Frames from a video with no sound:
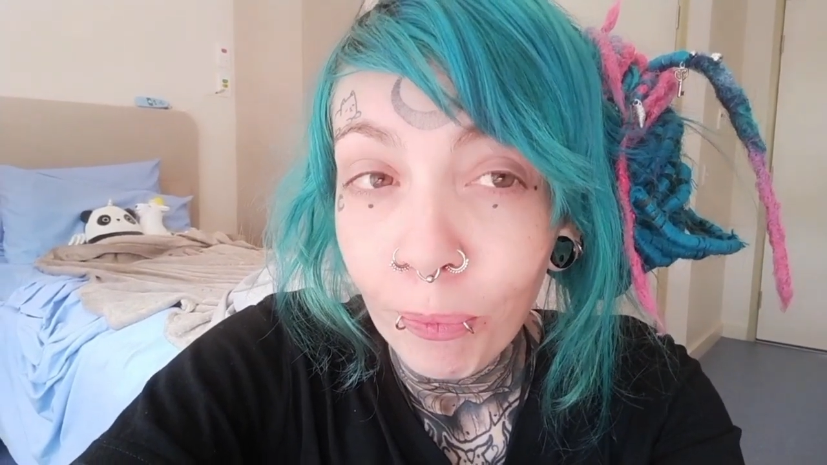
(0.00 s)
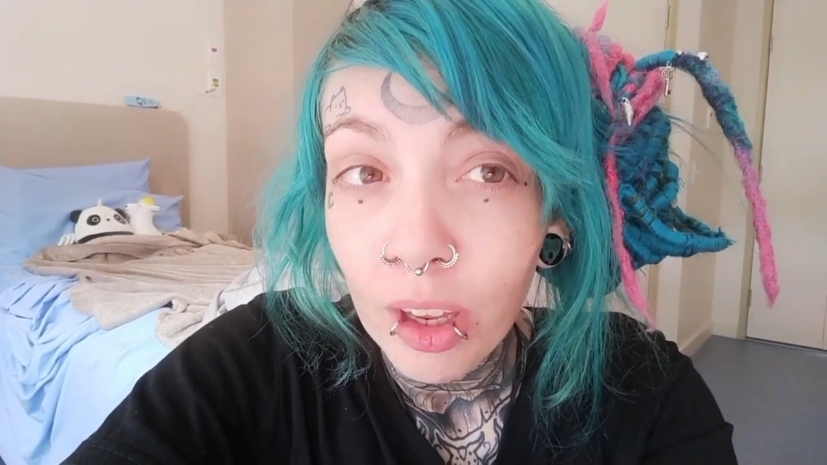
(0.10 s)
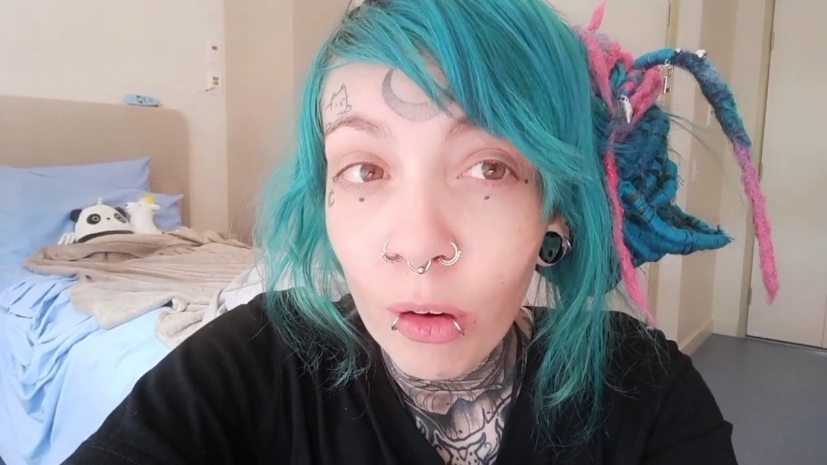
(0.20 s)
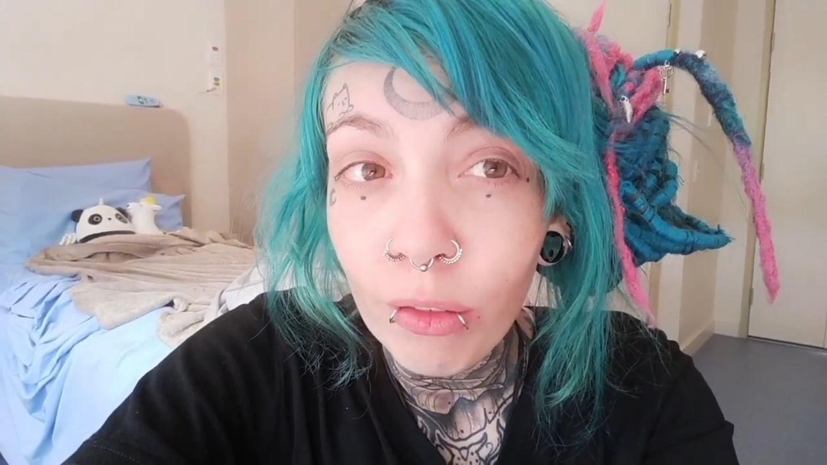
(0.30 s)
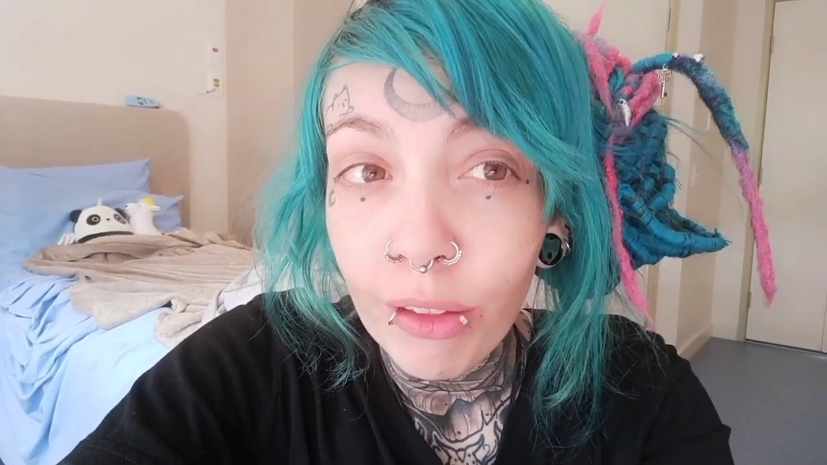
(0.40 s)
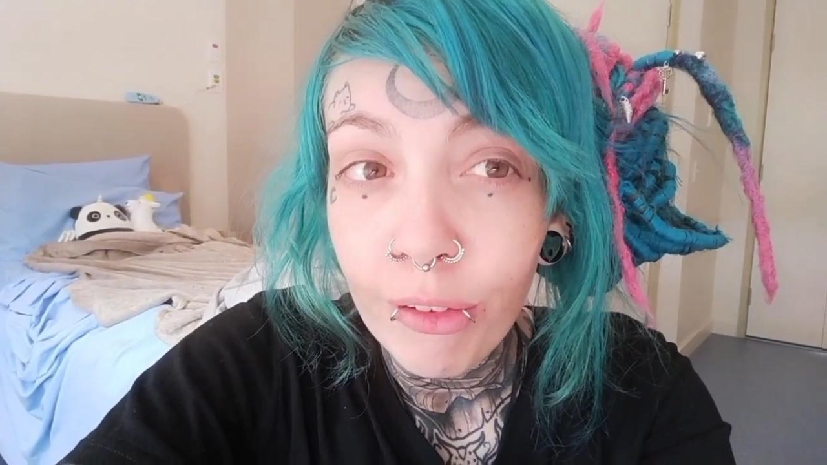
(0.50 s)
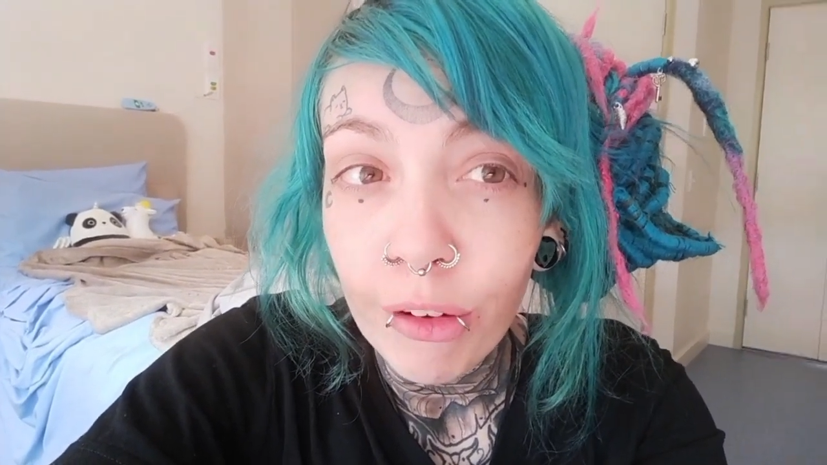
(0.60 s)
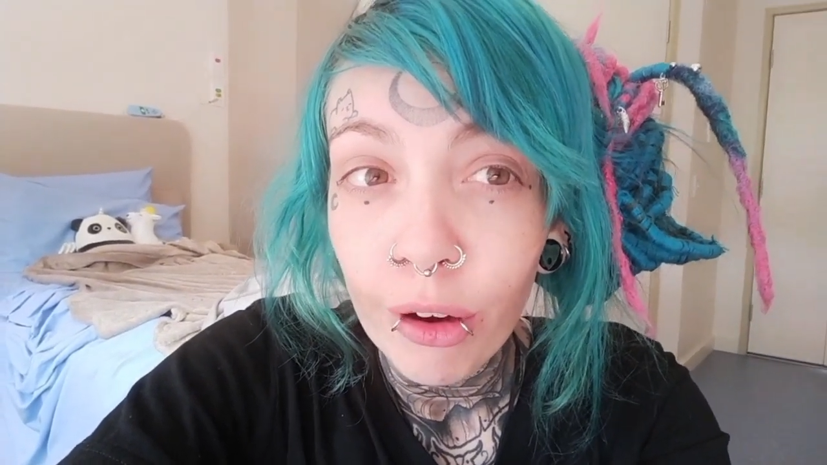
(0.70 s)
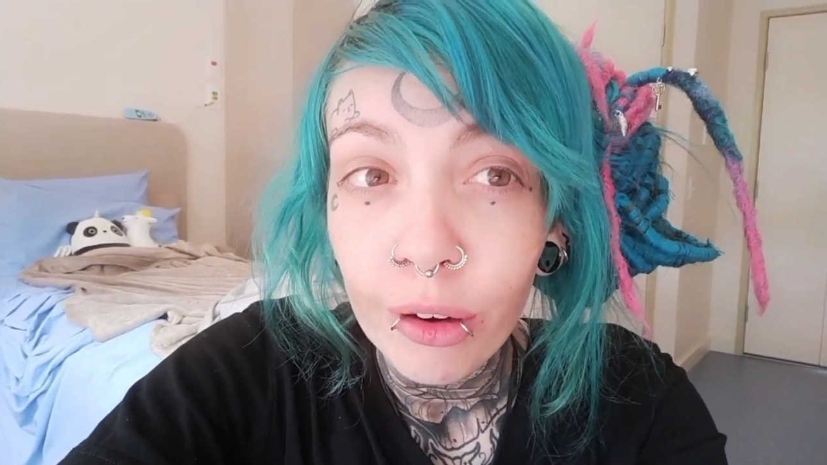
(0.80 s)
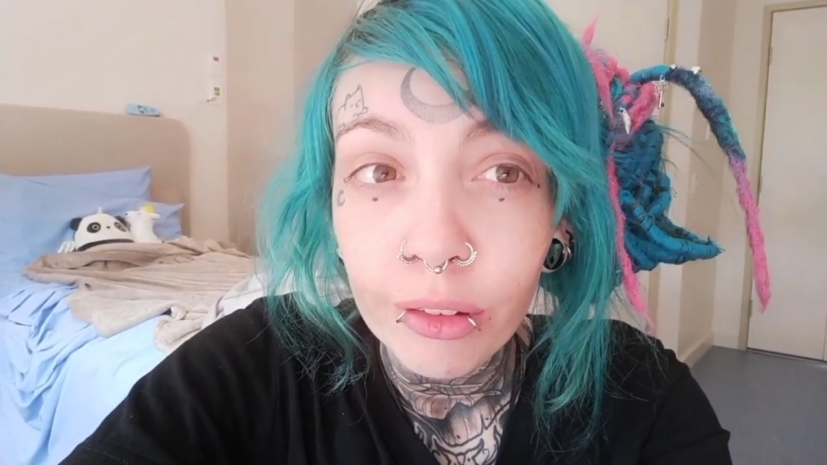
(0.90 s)
over the
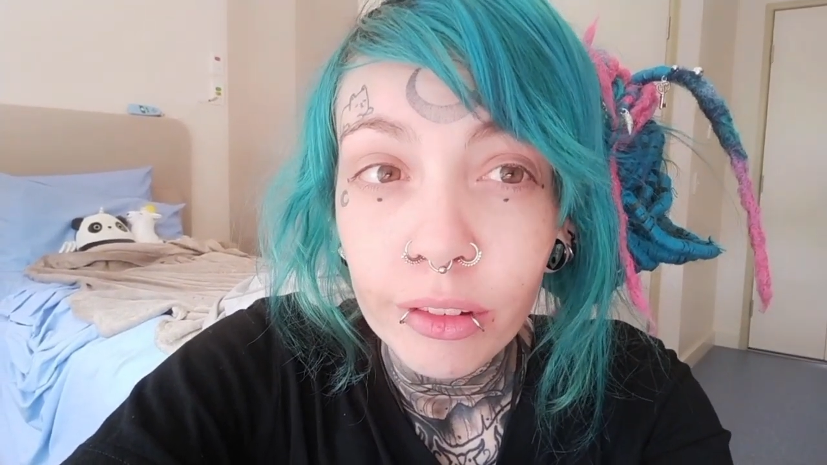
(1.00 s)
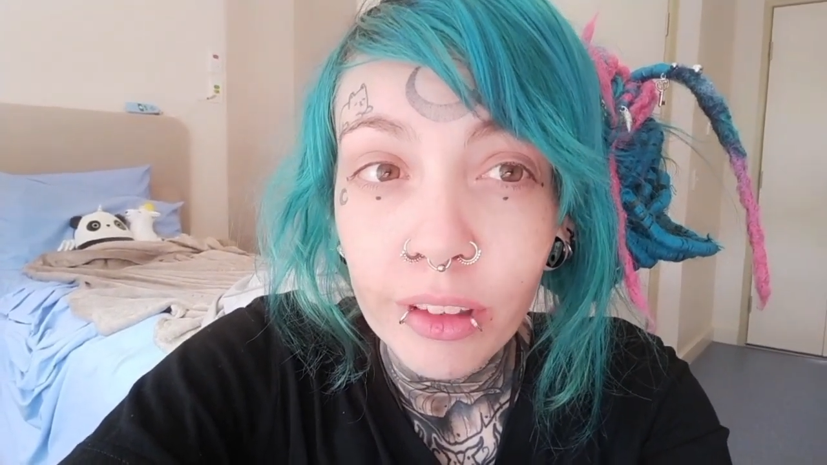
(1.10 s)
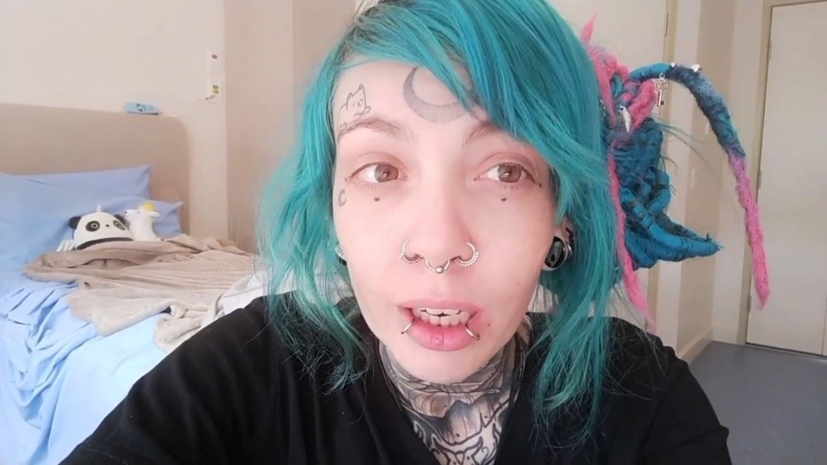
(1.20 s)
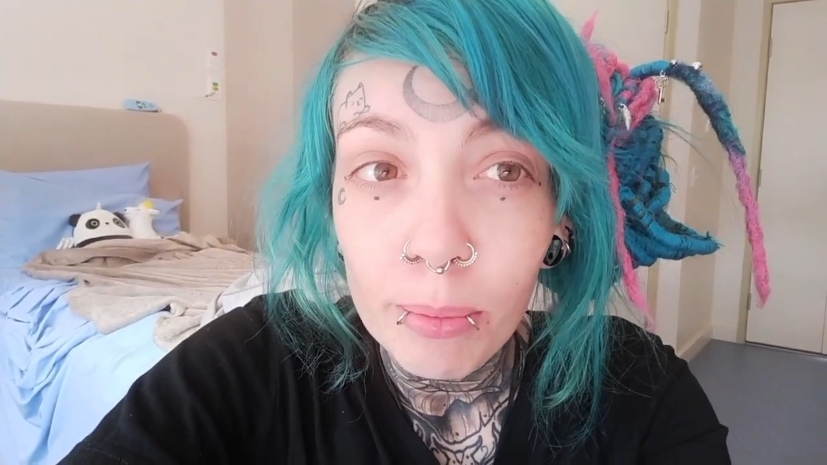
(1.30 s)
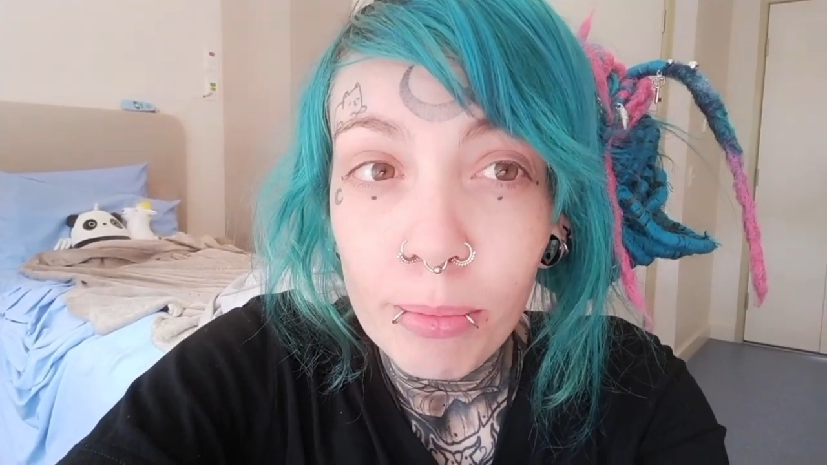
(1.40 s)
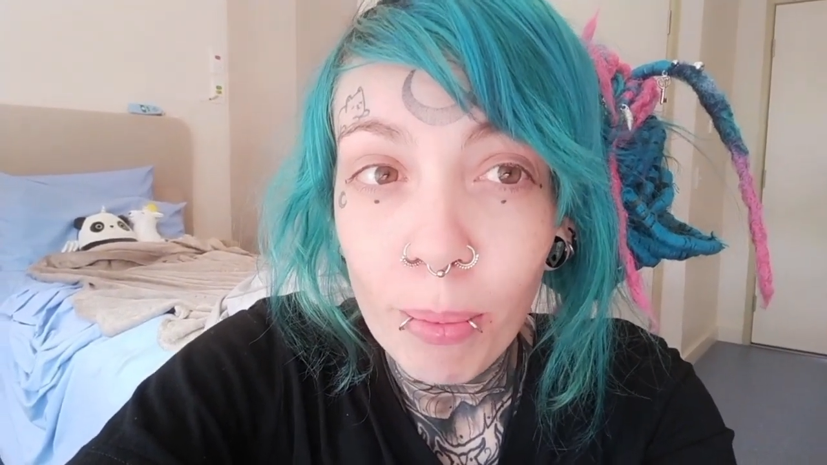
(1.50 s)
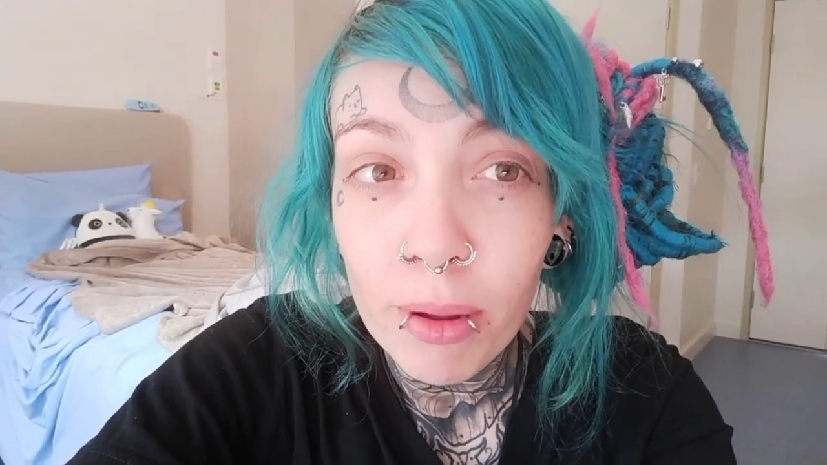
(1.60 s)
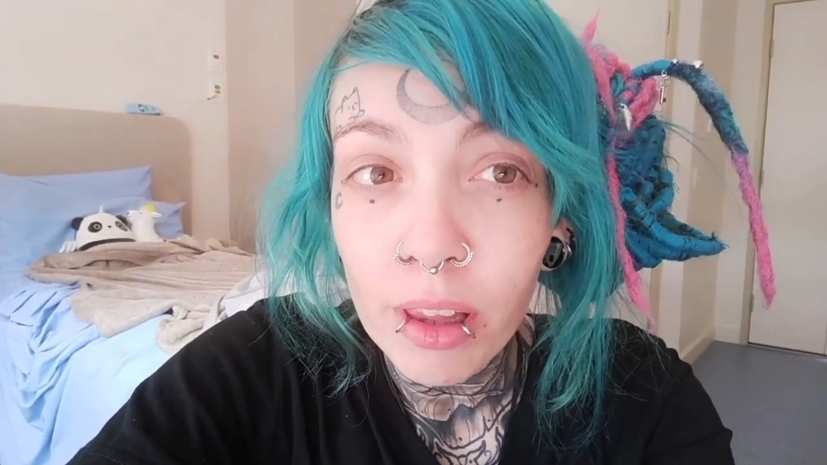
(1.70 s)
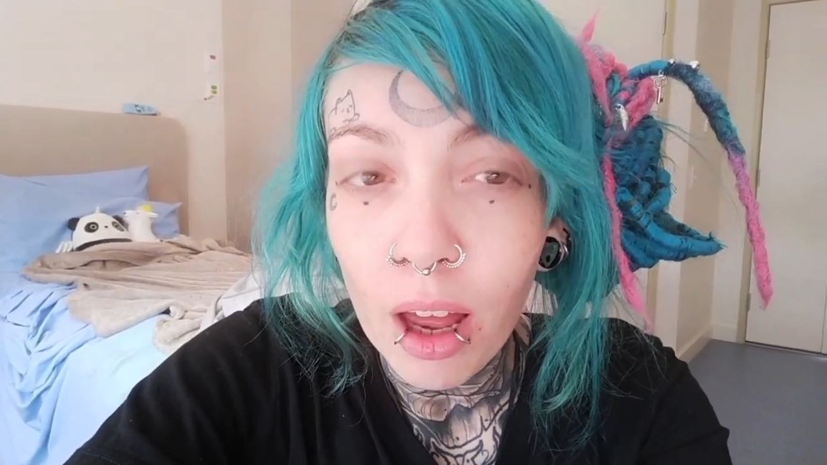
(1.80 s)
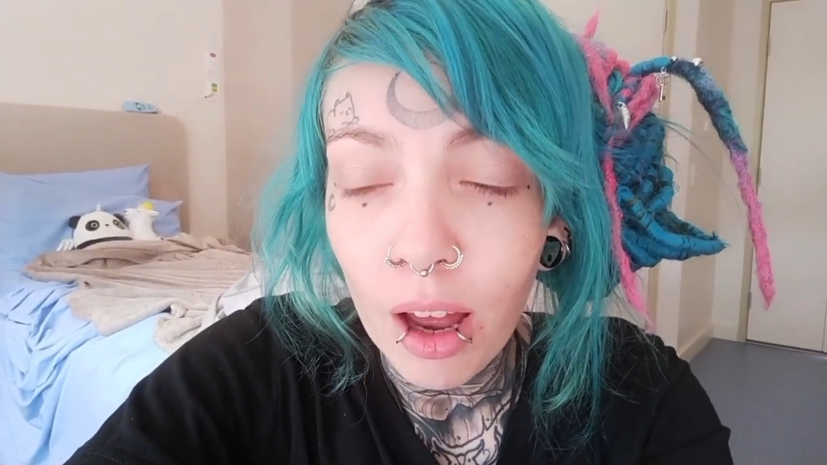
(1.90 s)
phone, like a proper
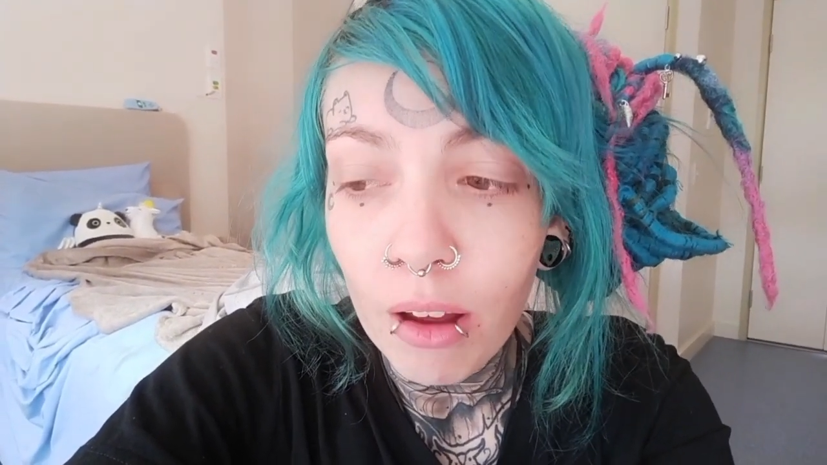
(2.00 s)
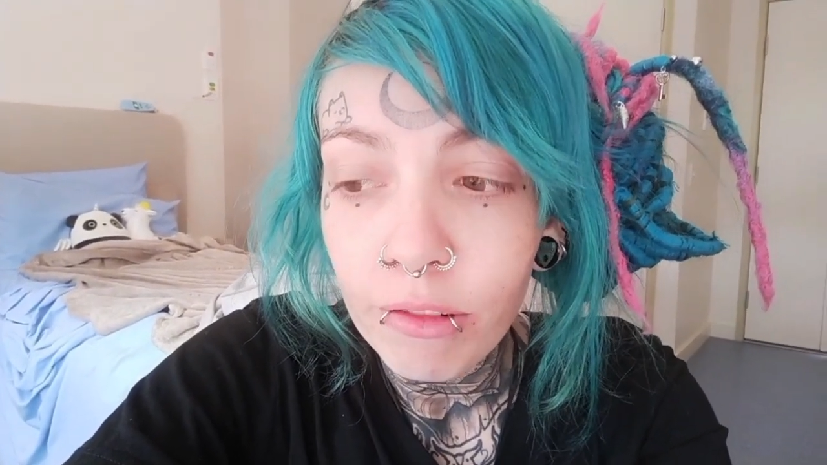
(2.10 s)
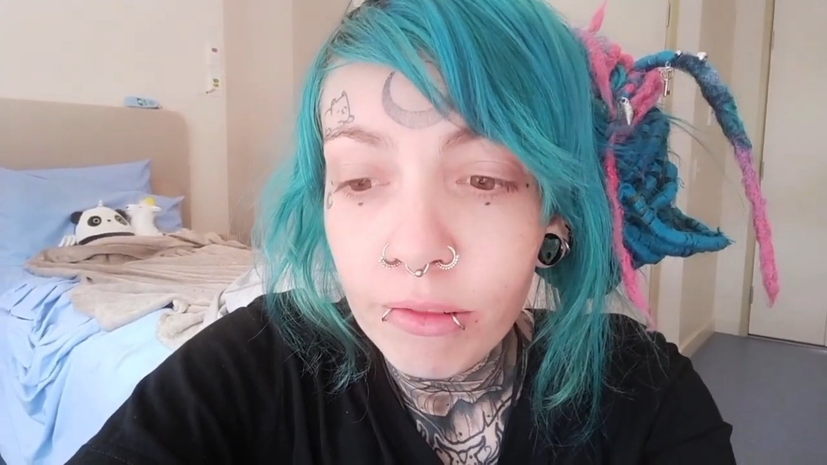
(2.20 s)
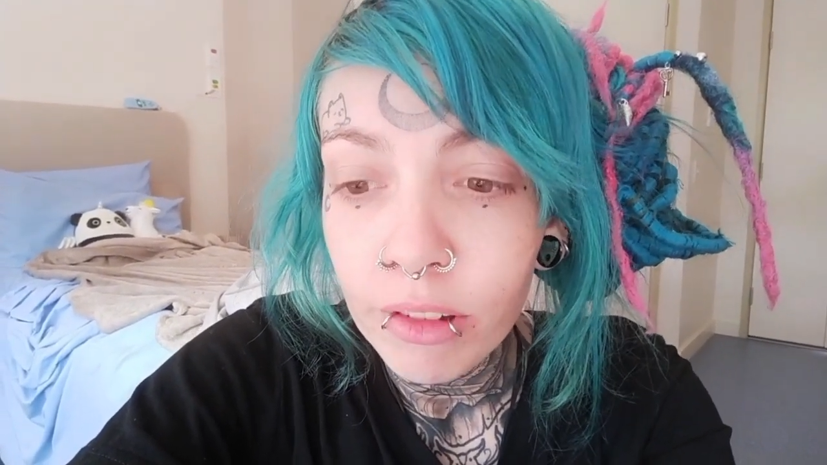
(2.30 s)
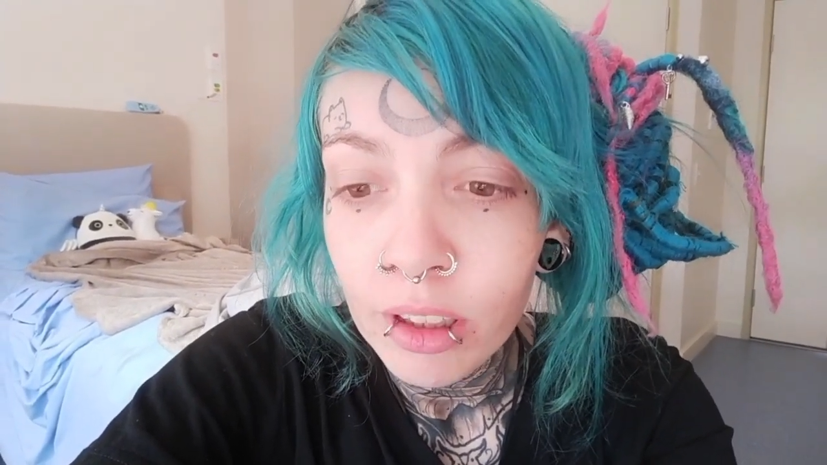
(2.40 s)
laugh.